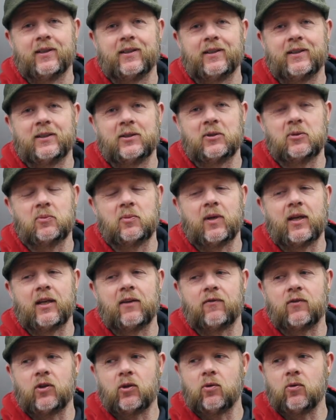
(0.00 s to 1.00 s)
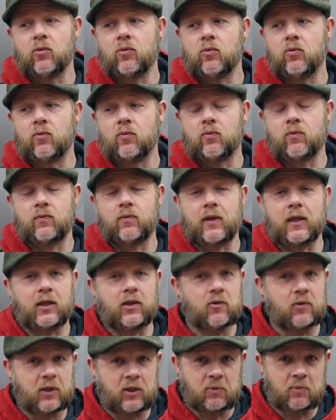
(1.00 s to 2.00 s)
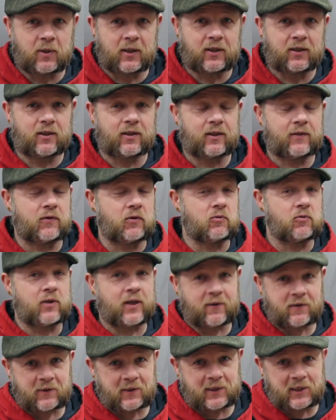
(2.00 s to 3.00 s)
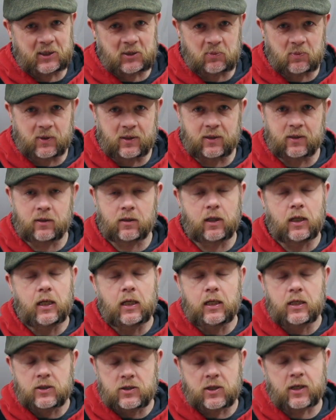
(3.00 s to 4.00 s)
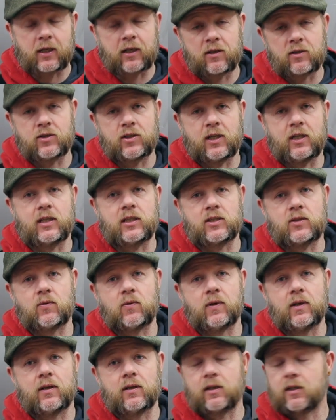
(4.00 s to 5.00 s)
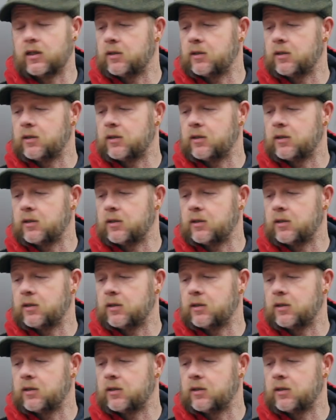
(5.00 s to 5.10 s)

If you think you need a bender, if you definitely need a bender, check out JD Squared.